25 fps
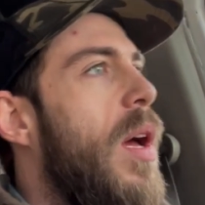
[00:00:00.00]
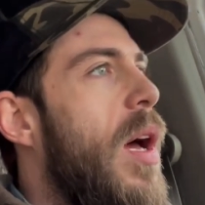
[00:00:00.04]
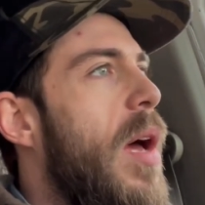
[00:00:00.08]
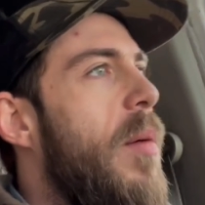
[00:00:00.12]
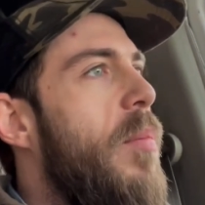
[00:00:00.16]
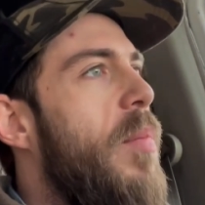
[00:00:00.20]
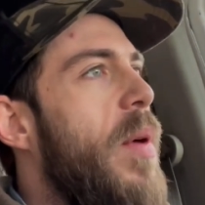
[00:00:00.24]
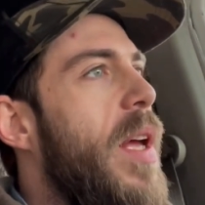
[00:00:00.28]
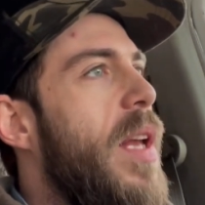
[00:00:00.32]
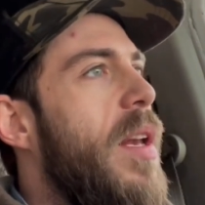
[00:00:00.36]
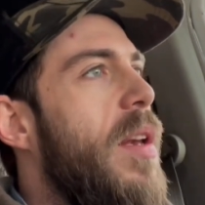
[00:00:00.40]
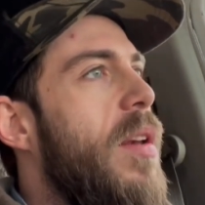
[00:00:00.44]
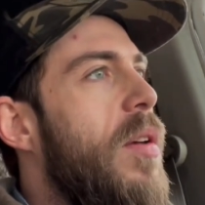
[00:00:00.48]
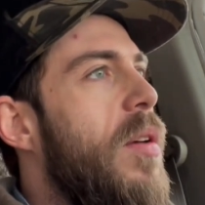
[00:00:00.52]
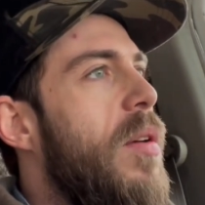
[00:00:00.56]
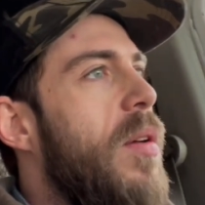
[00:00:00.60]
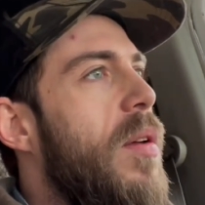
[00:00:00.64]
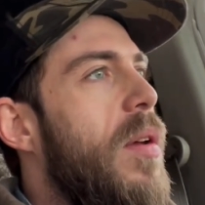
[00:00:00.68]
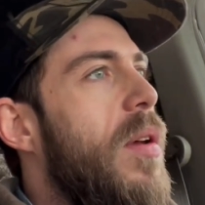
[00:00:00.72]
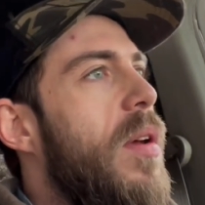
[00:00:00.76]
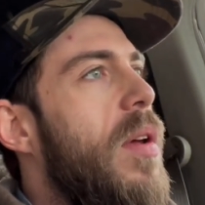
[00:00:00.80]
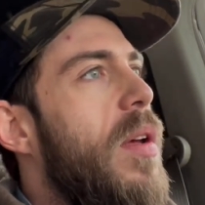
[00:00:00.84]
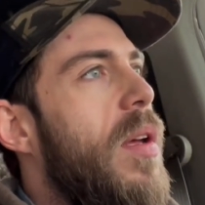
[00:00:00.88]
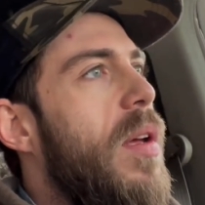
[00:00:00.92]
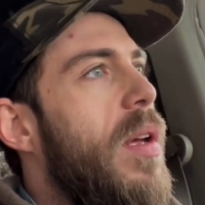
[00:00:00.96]
been
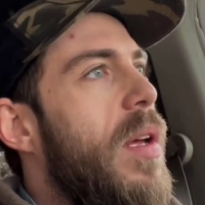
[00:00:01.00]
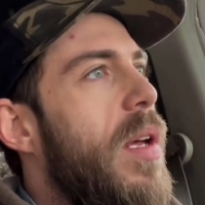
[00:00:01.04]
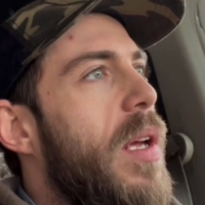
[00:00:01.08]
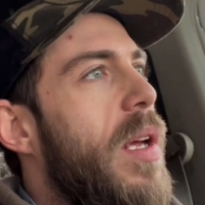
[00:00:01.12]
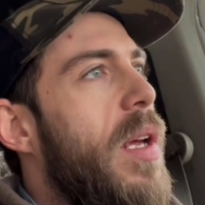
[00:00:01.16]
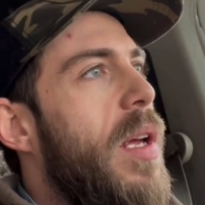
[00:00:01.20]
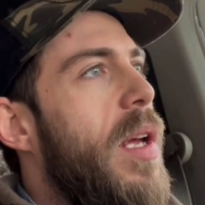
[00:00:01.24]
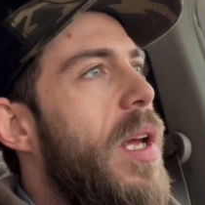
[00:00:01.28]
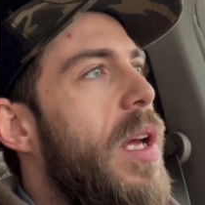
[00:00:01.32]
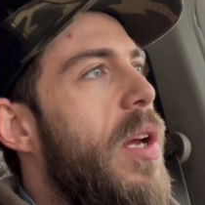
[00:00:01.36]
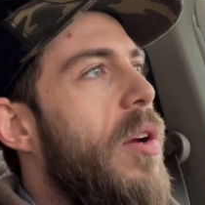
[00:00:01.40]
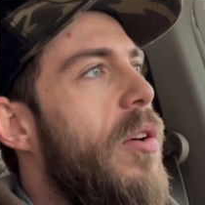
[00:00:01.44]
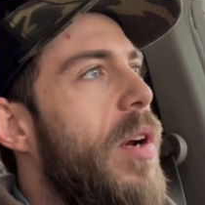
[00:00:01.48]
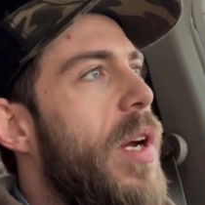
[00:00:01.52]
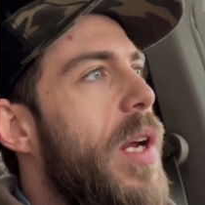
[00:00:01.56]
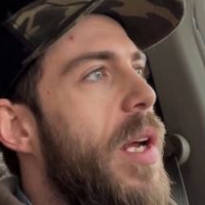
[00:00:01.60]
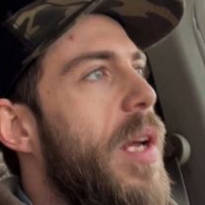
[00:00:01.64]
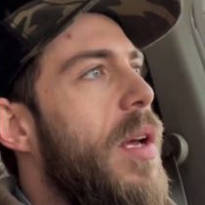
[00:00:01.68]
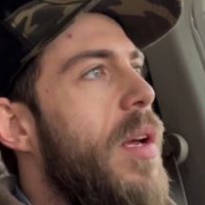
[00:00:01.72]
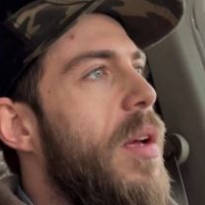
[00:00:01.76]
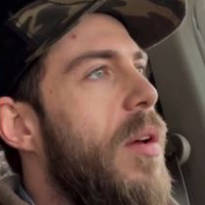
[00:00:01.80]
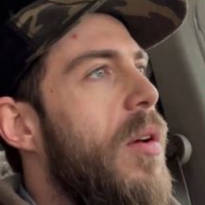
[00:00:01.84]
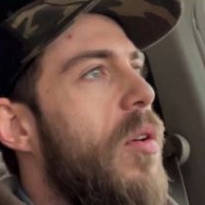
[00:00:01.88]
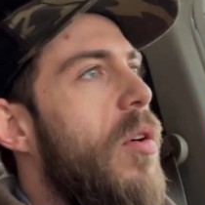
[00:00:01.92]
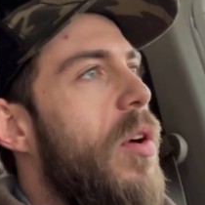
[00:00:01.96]

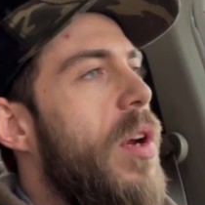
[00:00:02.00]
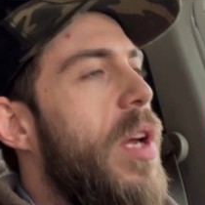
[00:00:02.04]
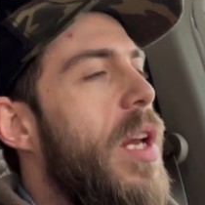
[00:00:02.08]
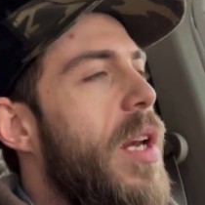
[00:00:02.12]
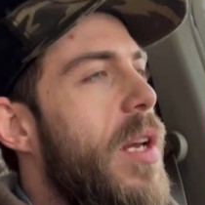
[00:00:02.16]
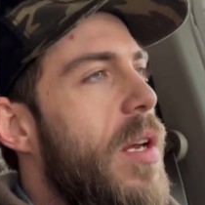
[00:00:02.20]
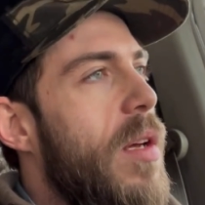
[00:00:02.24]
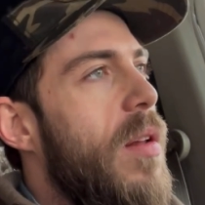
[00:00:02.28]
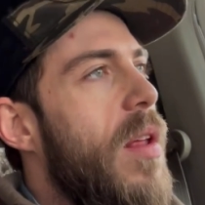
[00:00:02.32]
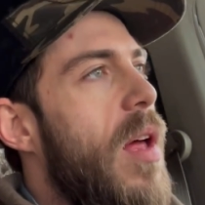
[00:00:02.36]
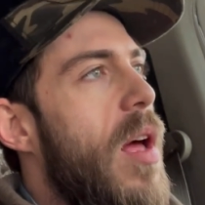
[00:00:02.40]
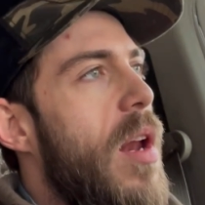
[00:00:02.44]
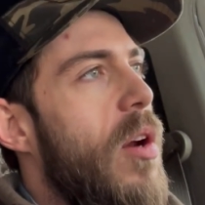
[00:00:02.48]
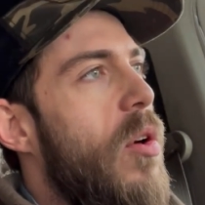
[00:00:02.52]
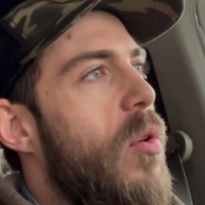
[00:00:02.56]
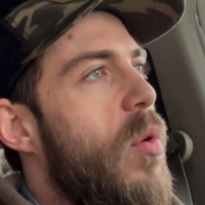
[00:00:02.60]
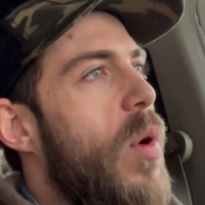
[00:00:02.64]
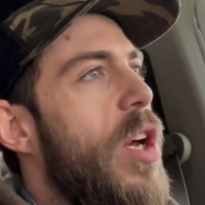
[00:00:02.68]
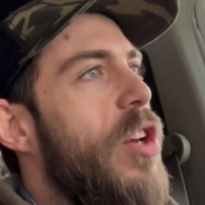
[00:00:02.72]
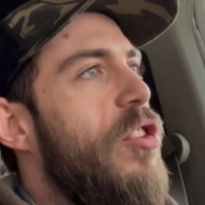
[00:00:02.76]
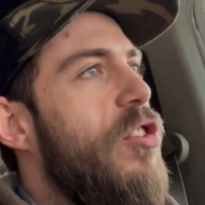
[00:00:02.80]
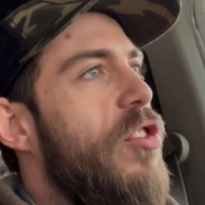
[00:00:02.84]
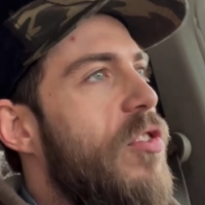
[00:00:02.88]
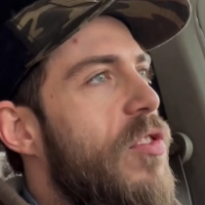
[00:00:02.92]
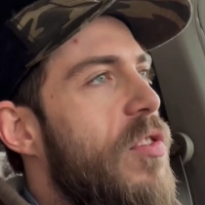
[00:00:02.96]
hearing or getting a lot of
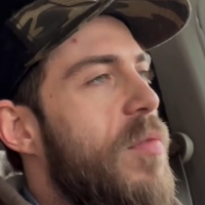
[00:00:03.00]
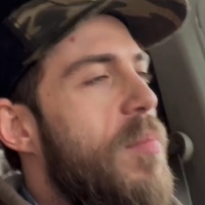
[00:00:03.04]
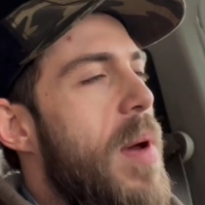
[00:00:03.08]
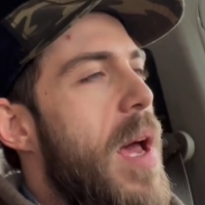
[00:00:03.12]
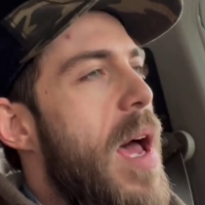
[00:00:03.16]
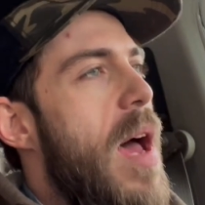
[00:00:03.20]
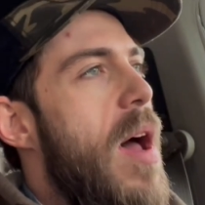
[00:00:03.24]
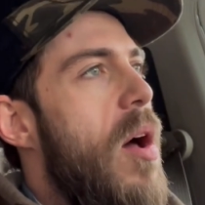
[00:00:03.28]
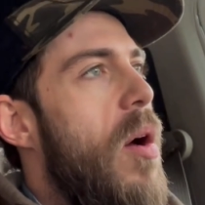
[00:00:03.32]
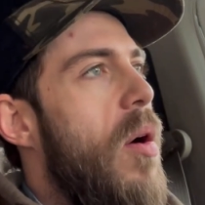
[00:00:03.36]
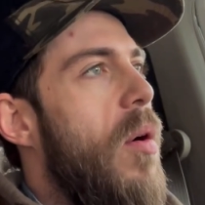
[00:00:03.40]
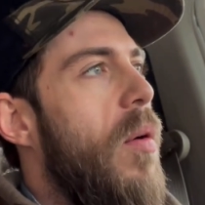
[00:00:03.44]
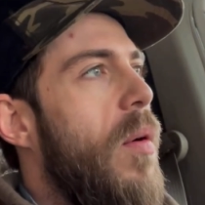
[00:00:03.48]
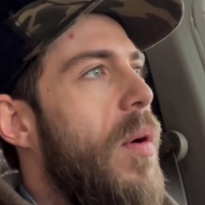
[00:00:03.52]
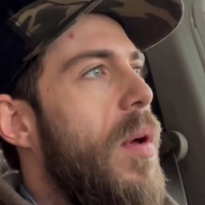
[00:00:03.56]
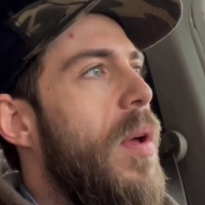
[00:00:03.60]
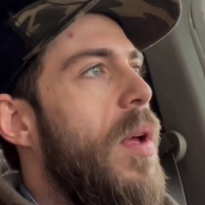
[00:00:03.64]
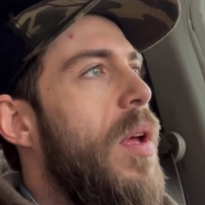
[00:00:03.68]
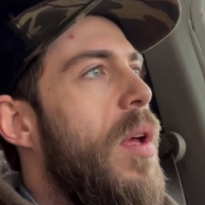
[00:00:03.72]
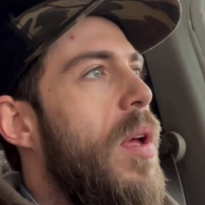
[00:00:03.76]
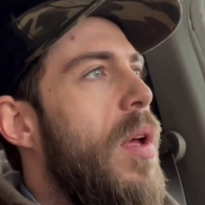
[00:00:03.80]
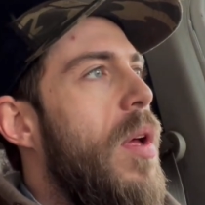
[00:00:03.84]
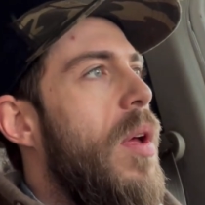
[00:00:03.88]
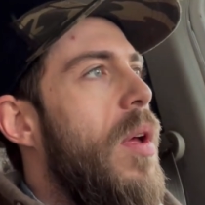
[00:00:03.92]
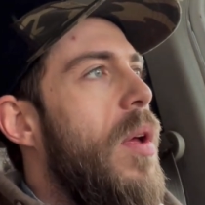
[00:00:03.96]
questions about
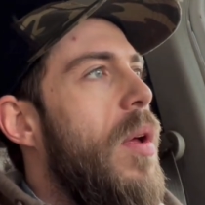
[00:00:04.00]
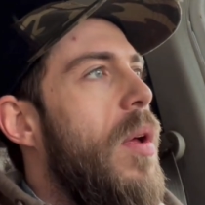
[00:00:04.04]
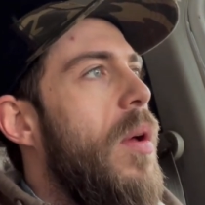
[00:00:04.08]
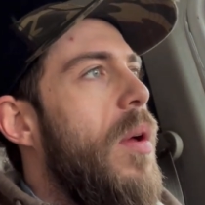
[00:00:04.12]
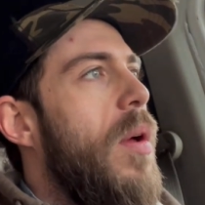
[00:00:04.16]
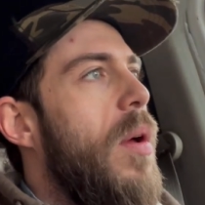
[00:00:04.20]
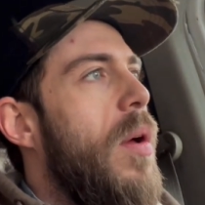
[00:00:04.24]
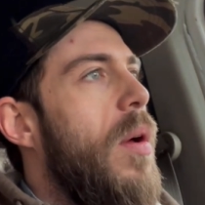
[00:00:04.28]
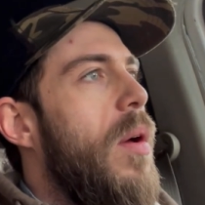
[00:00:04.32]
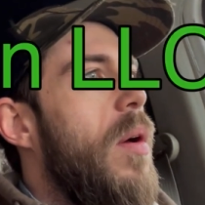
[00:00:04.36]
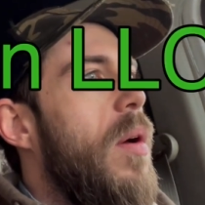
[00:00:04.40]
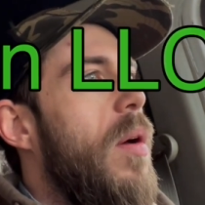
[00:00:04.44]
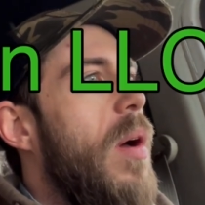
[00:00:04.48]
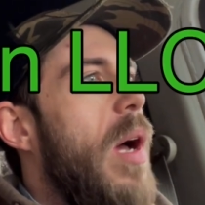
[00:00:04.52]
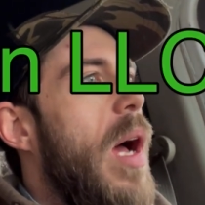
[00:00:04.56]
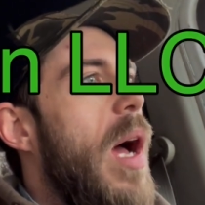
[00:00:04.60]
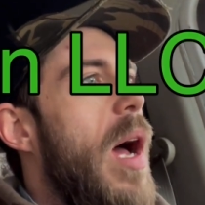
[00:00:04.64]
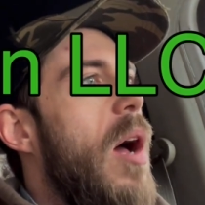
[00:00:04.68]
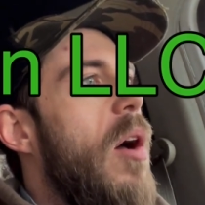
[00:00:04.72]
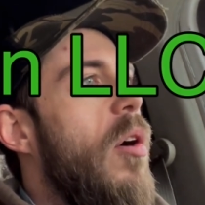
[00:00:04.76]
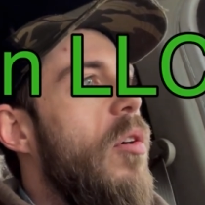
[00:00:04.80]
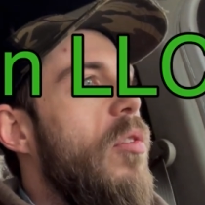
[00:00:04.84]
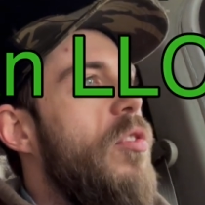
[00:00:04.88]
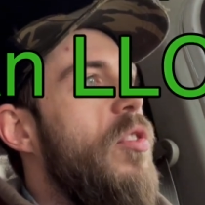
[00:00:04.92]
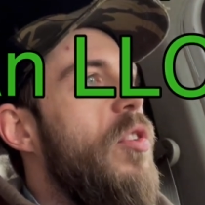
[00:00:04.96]

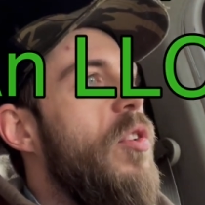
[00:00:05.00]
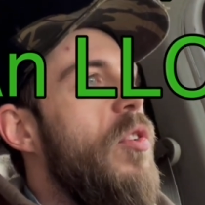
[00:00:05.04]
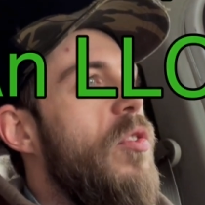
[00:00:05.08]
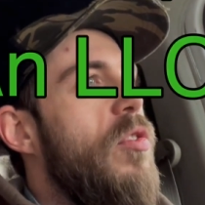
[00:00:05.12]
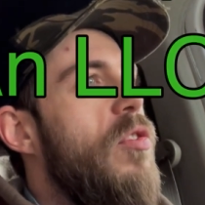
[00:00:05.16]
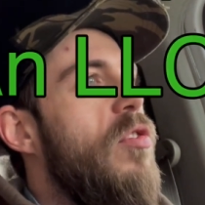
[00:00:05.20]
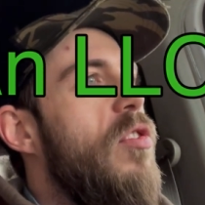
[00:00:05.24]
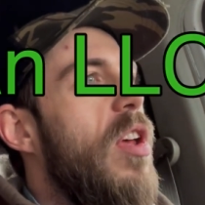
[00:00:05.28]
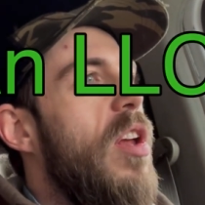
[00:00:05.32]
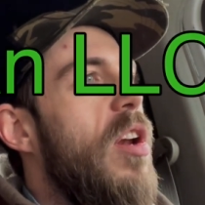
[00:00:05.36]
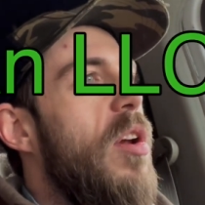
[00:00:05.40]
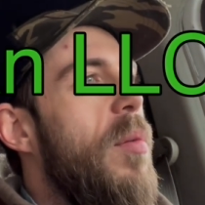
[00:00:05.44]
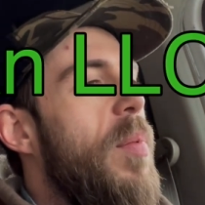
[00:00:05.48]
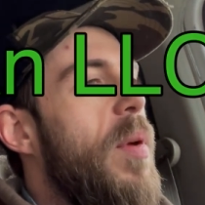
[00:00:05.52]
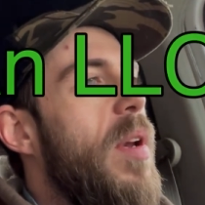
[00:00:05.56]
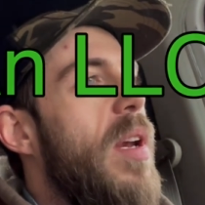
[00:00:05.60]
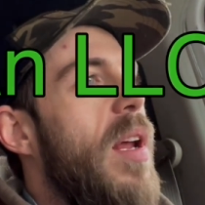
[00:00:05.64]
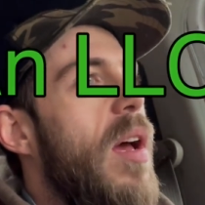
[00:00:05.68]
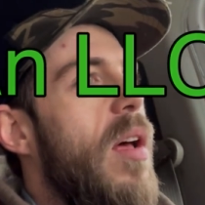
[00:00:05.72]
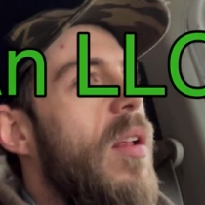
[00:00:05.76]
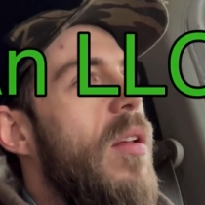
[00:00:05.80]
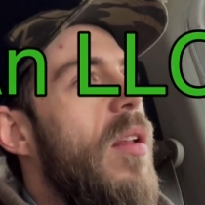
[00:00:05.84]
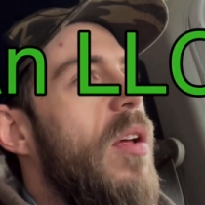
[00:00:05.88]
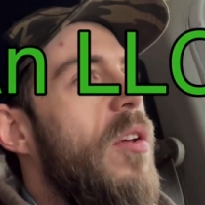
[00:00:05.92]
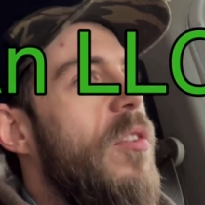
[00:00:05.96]
how to set up an
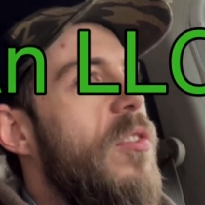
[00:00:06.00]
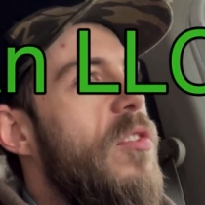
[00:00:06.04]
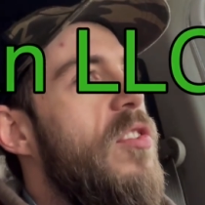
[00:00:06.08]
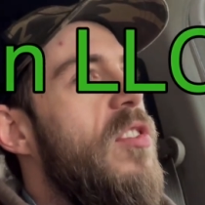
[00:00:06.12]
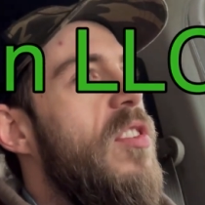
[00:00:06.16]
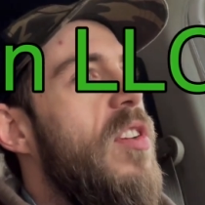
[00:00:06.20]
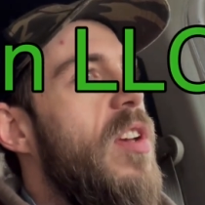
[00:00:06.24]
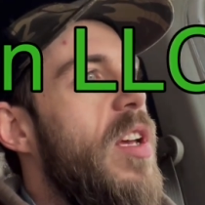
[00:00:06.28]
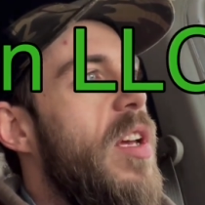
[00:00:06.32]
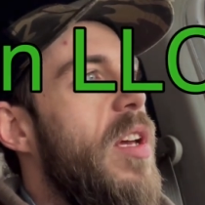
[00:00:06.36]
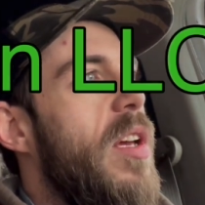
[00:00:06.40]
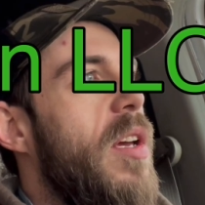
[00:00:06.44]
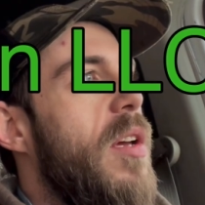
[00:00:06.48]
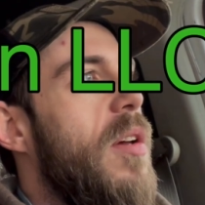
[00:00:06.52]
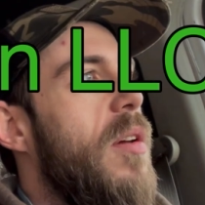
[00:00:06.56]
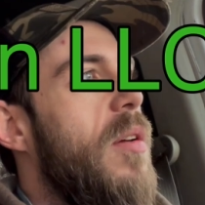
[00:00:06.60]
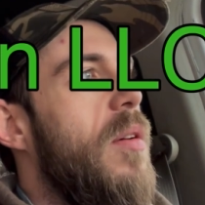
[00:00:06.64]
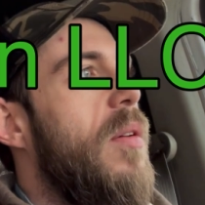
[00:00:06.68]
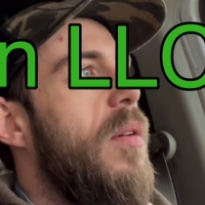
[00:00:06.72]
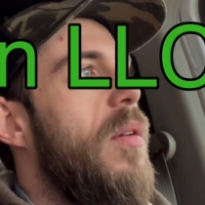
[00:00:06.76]
LLC.